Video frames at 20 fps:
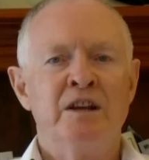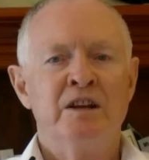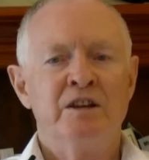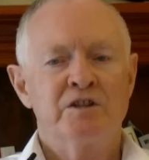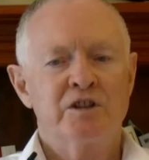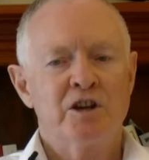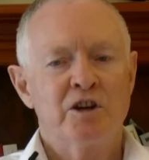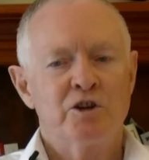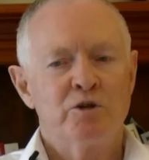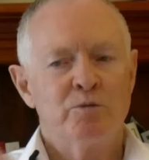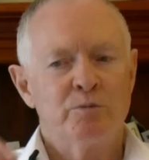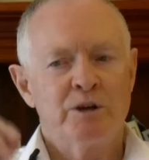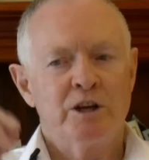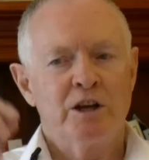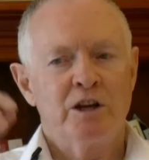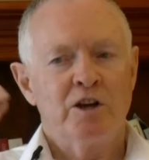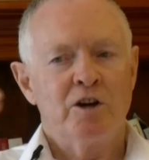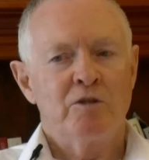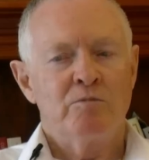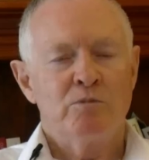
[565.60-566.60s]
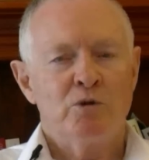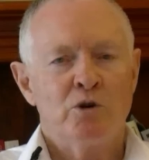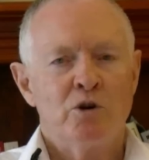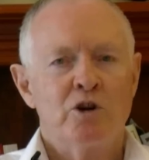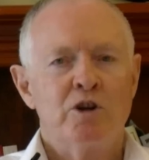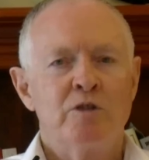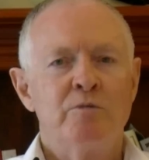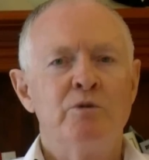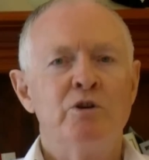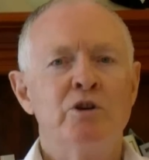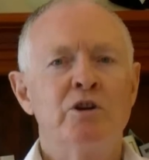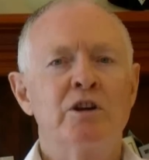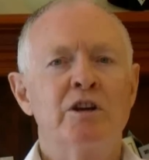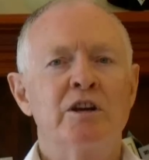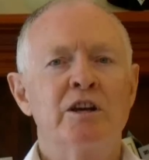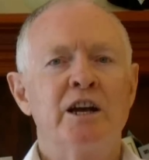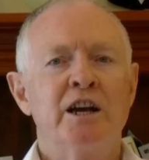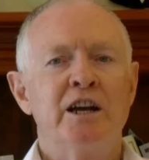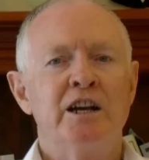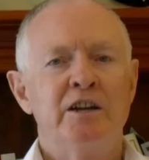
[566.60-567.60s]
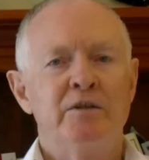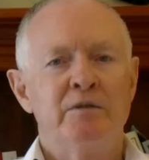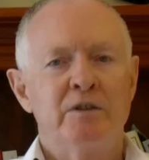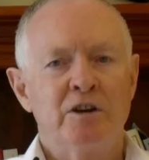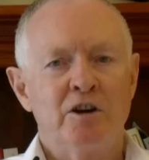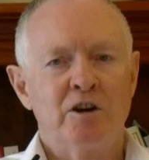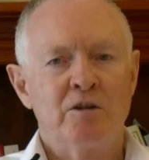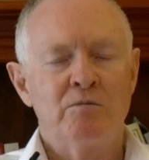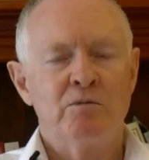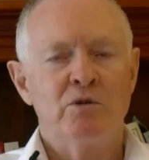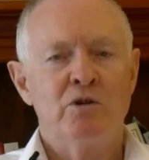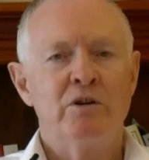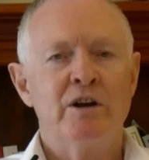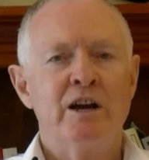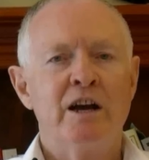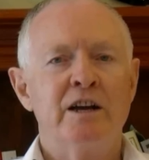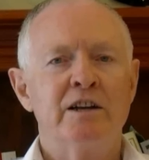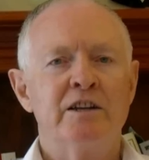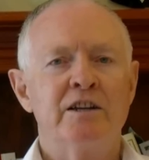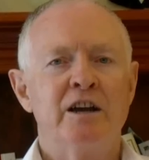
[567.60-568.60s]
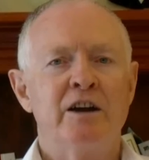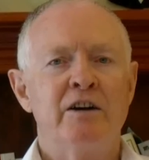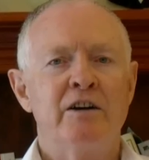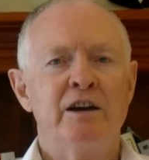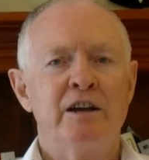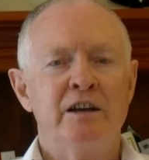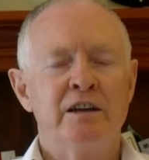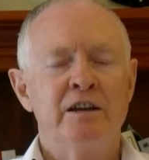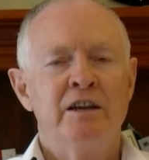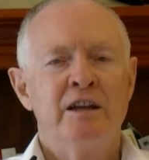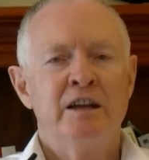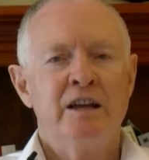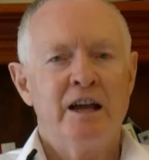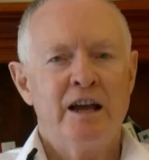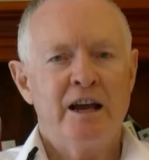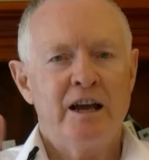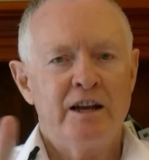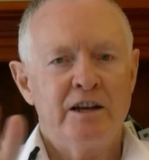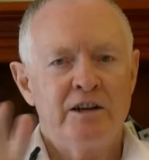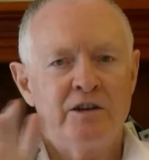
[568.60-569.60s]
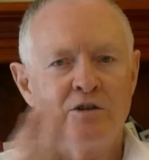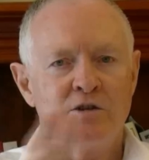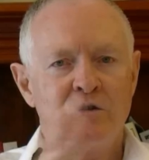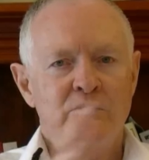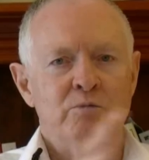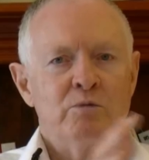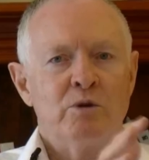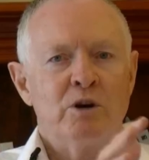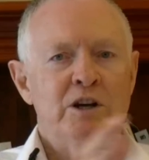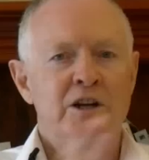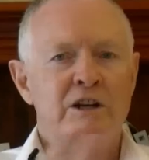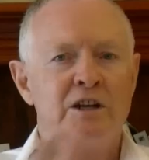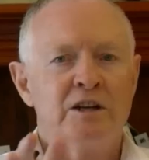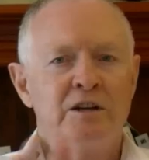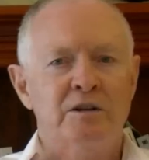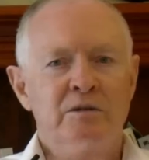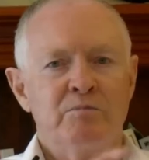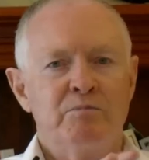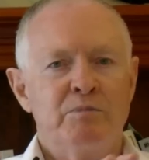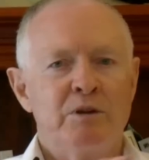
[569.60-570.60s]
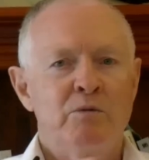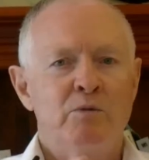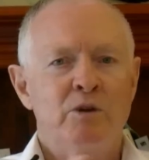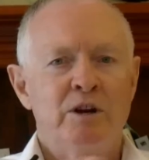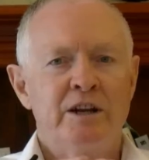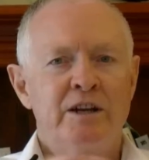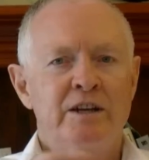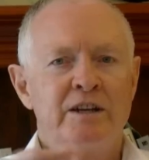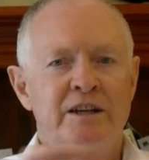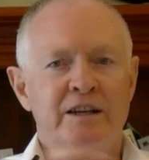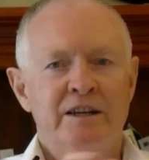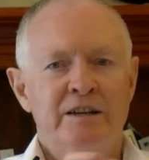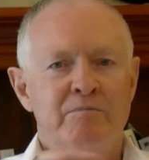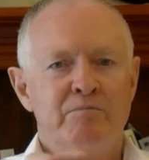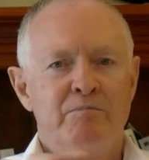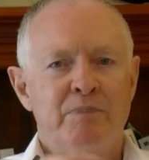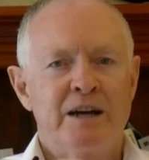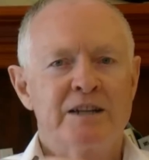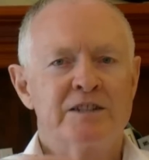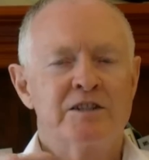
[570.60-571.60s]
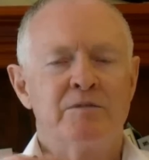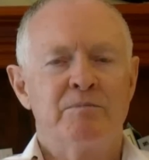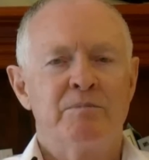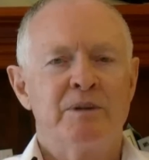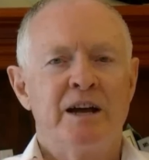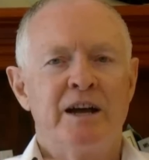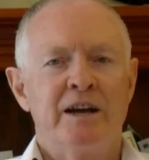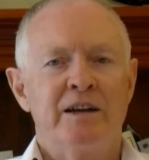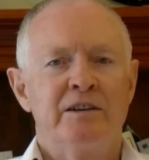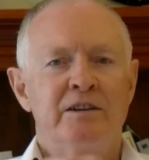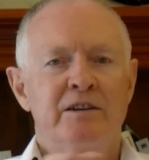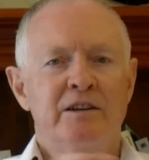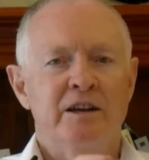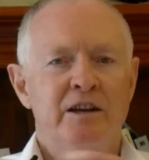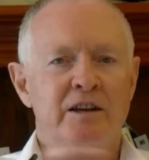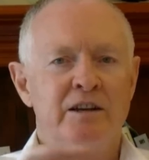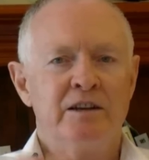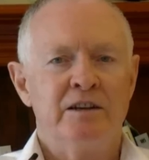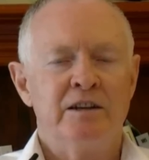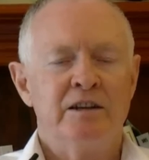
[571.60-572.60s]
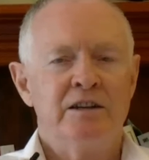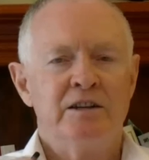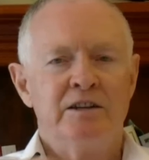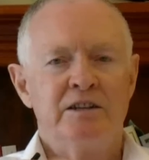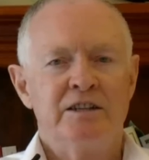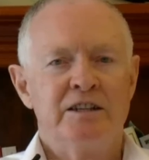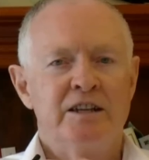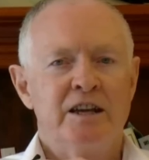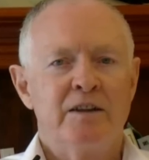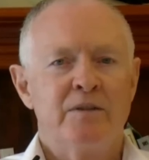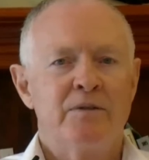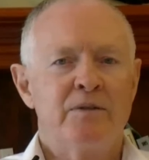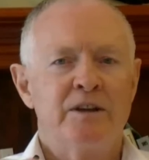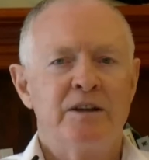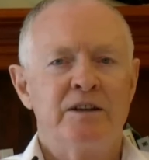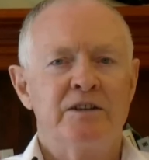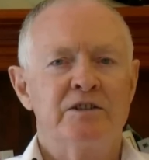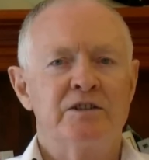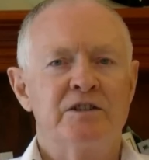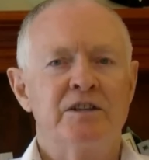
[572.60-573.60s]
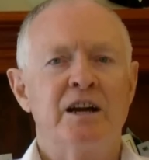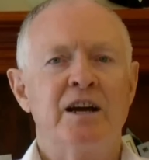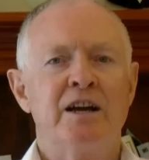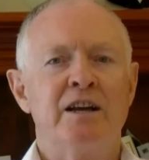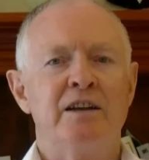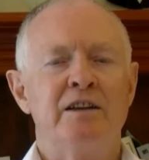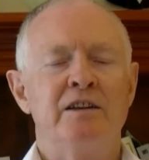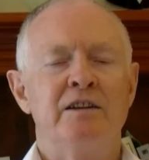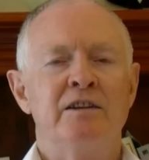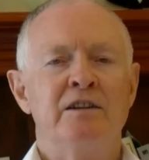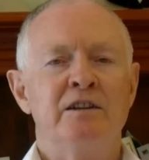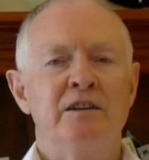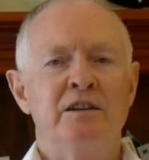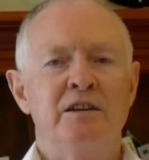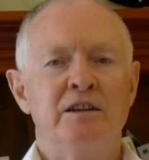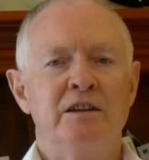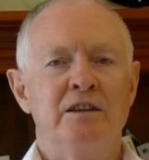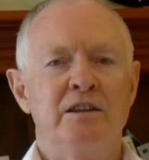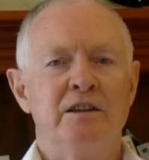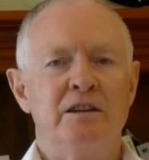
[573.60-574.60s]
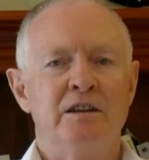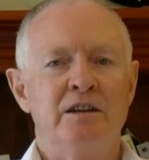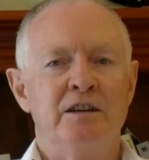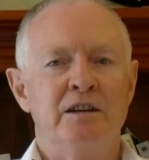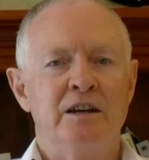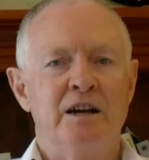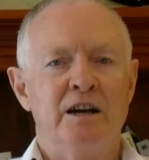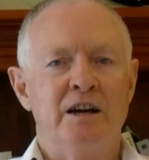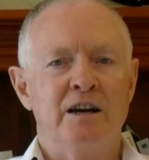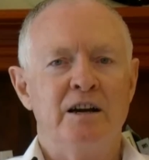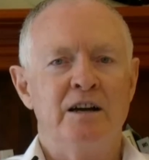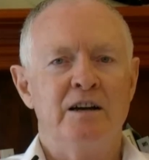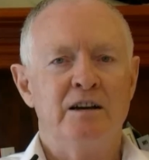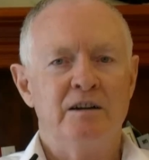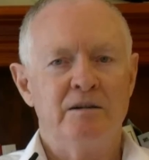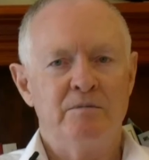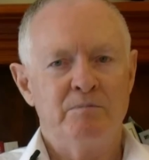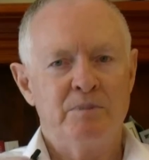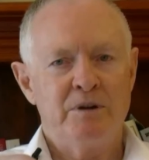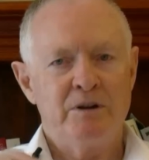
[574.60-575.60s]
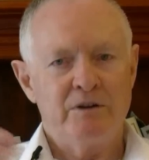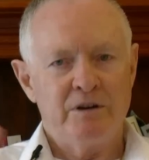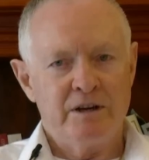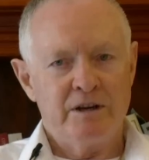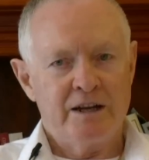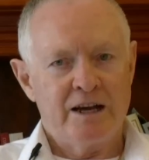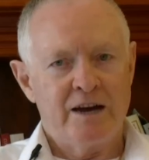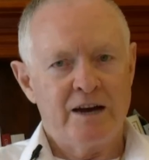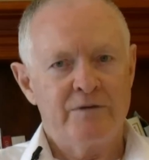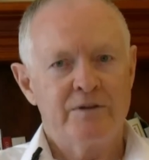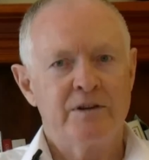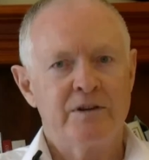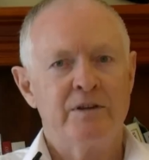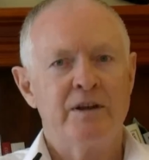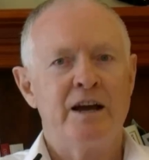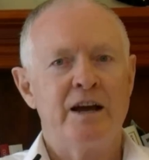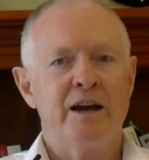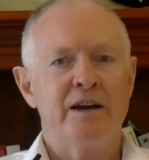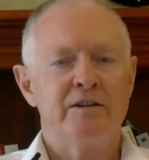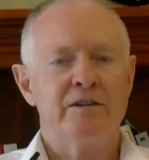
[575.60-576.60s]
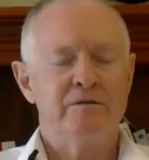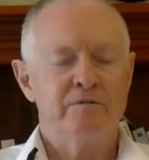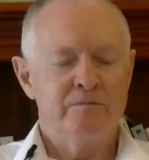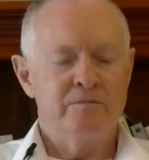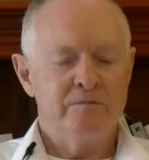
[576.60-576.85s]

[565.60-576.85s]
So you'll be a lot more communicative, a lot more outgoing, and you'll be wanting to buzz about and get things done in the period after that.